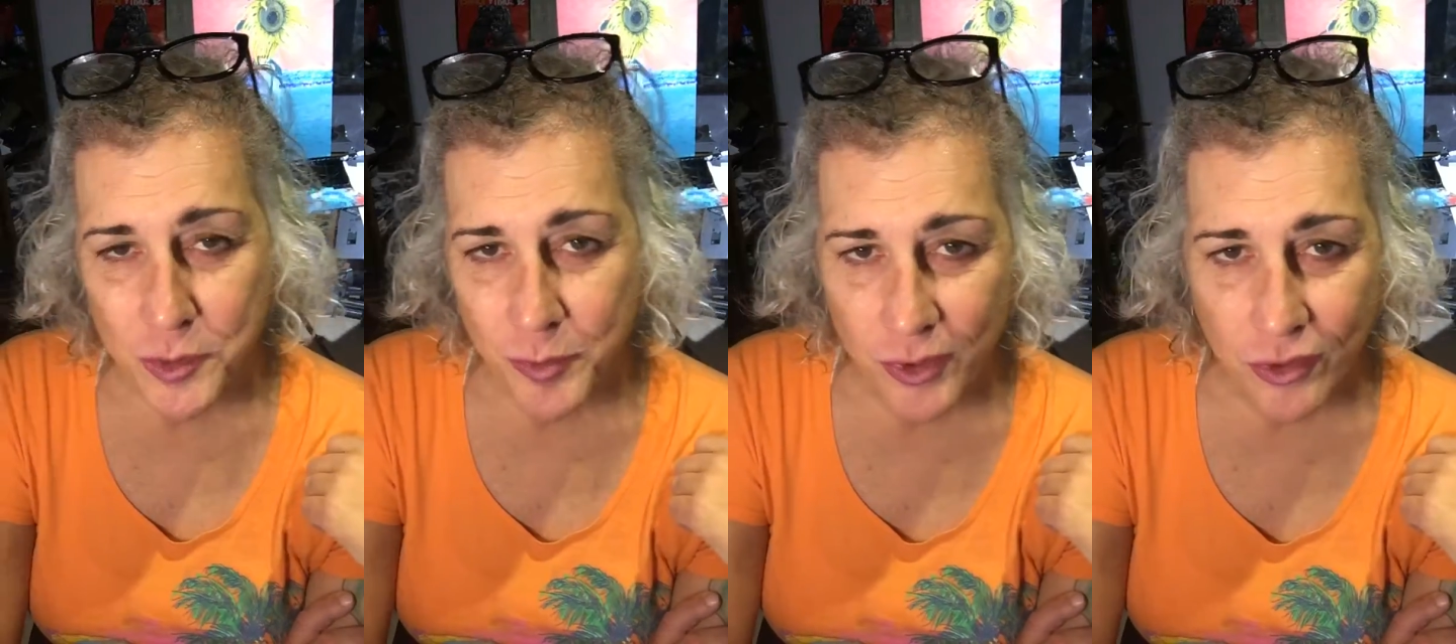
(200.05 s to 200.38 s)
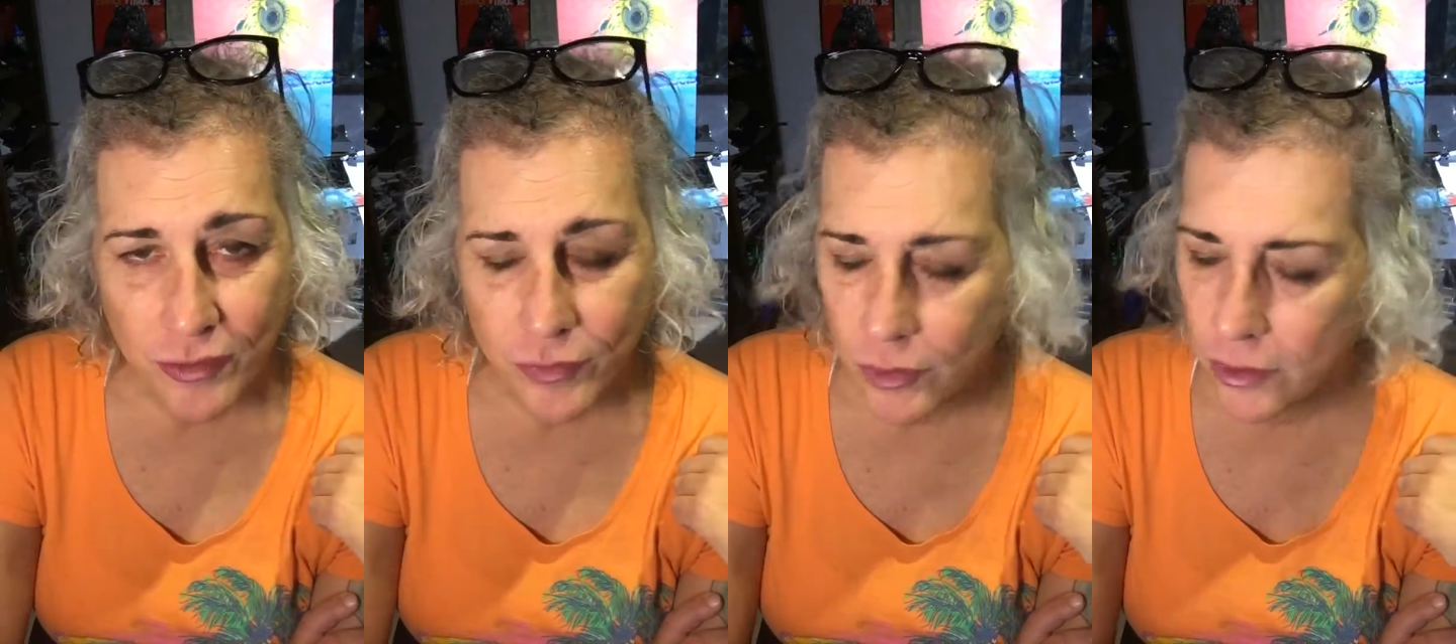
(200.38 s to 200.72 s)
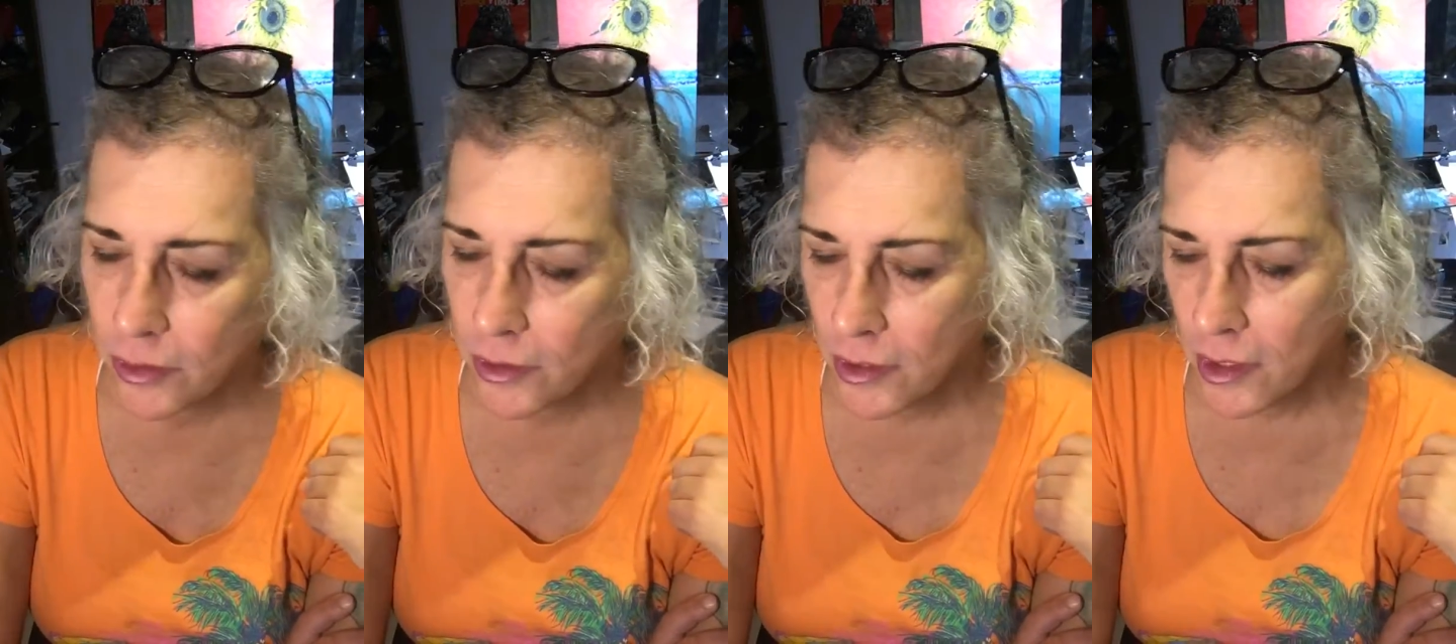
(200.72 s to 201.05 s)

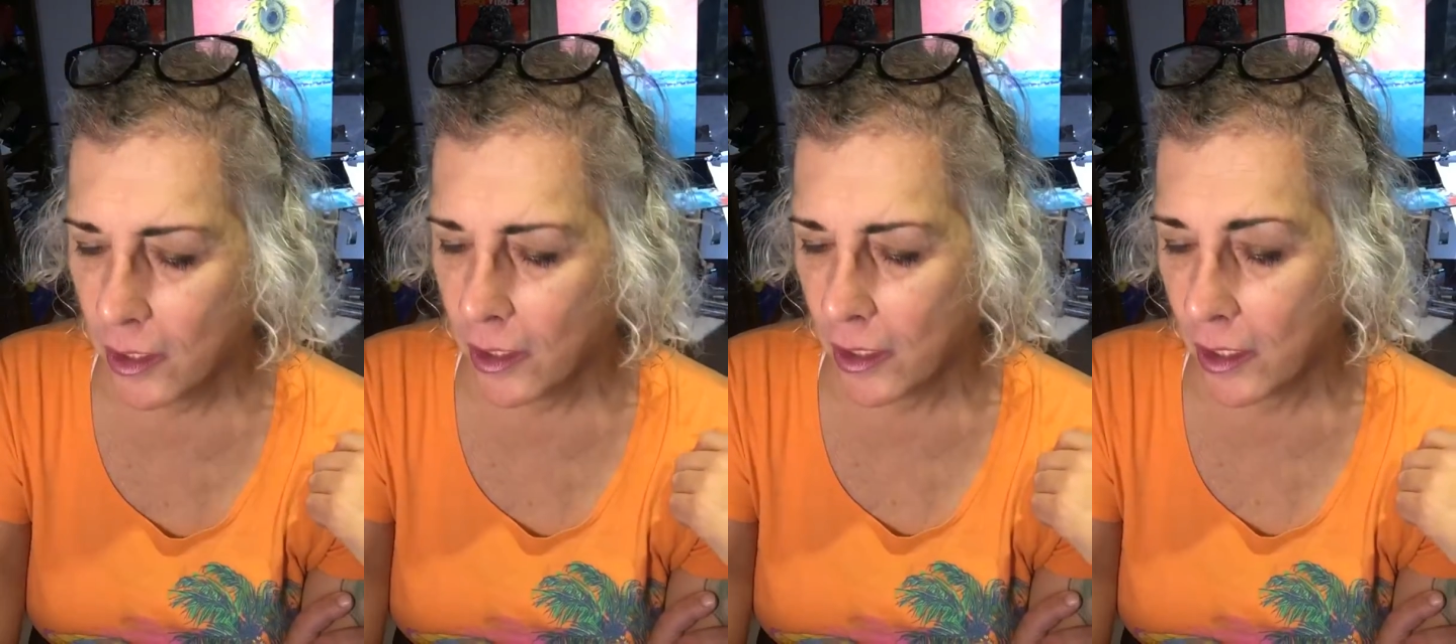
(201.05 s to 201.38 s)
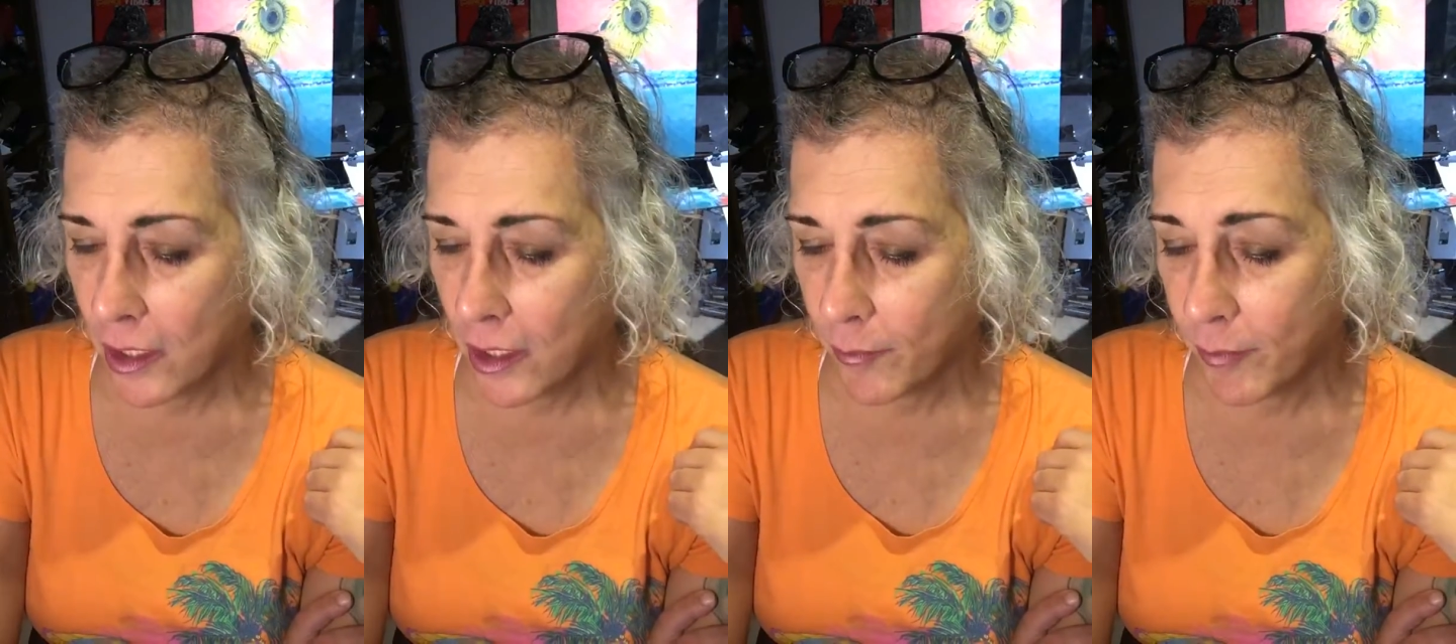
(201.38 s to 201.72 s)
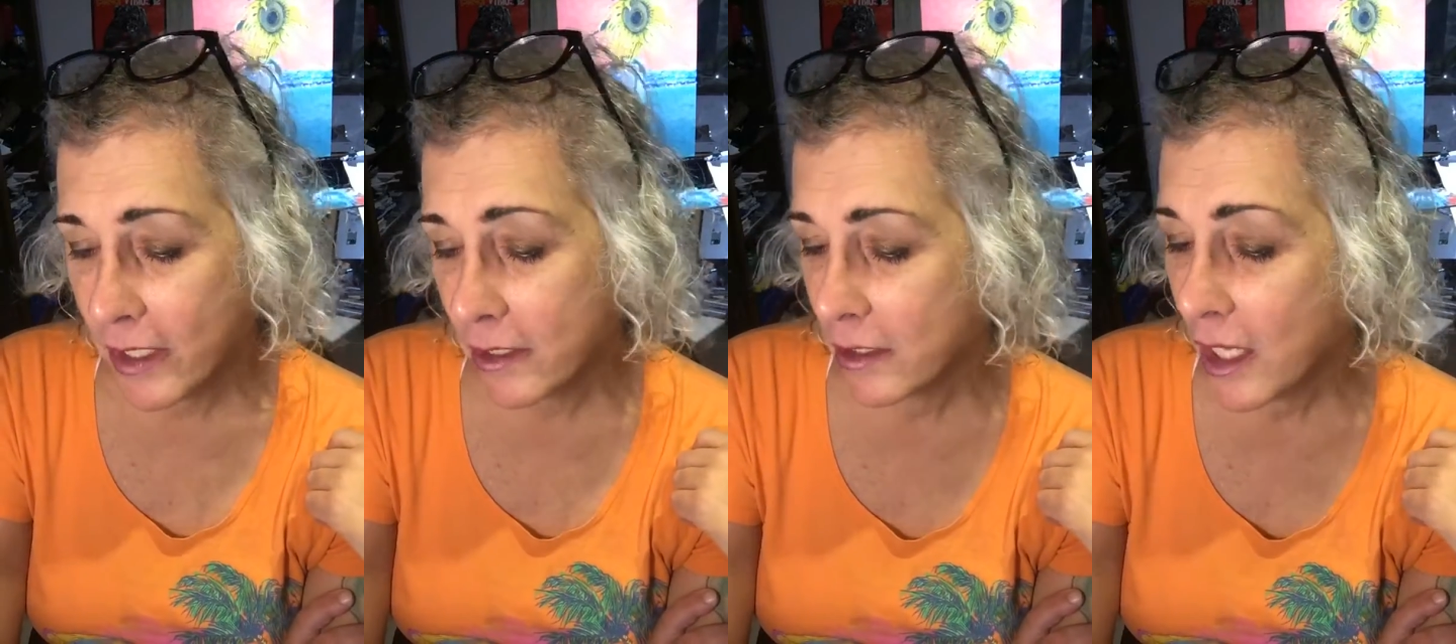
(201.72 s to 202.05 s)
beautiful,
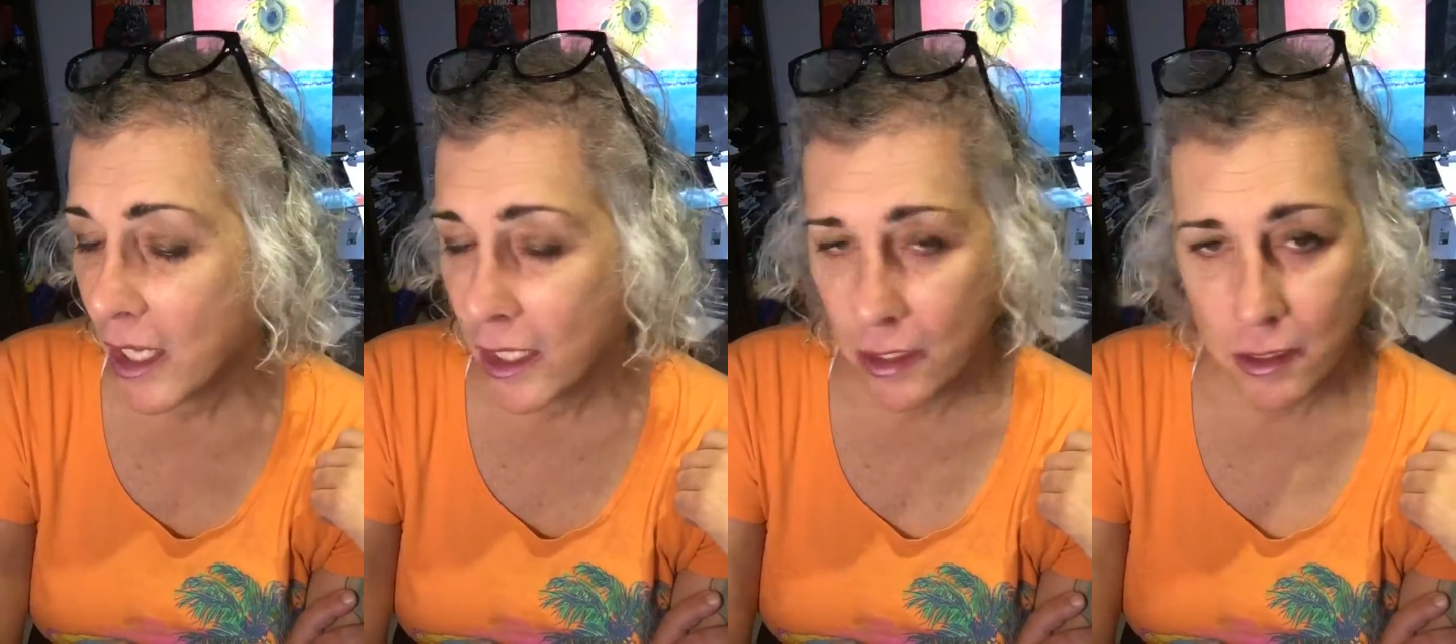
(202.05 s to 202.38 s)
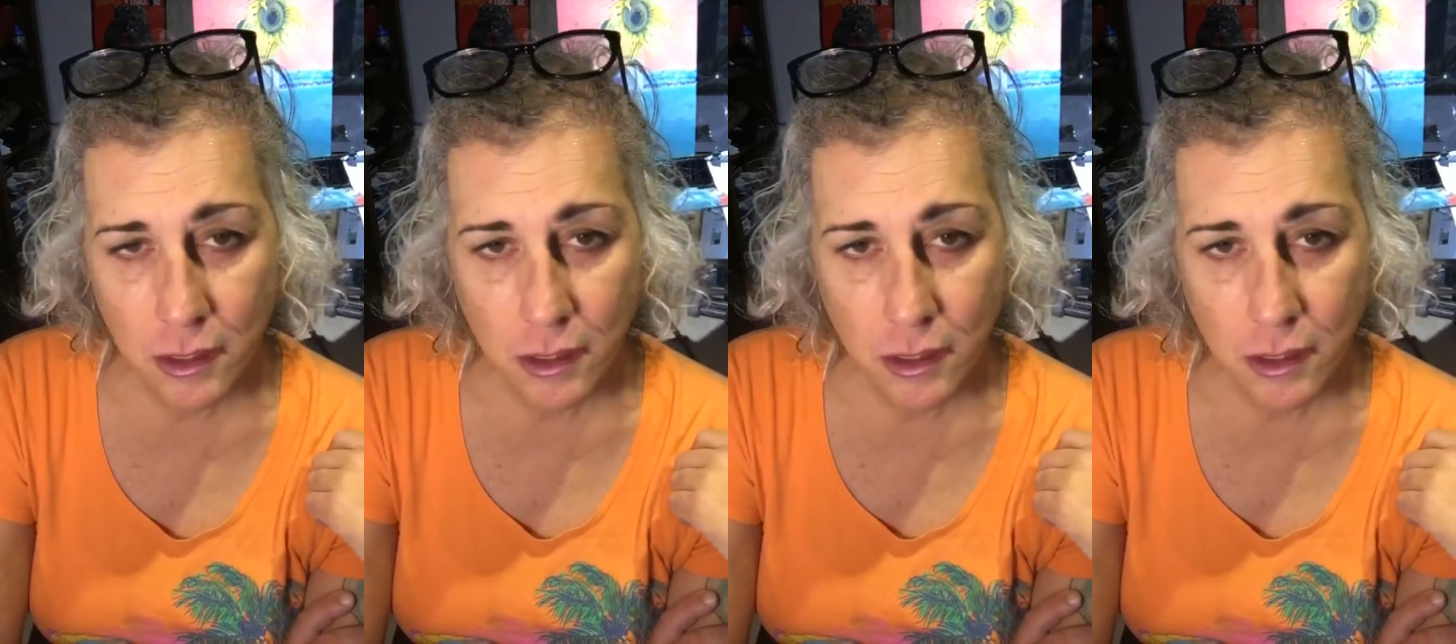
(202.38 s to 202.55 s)
but hey,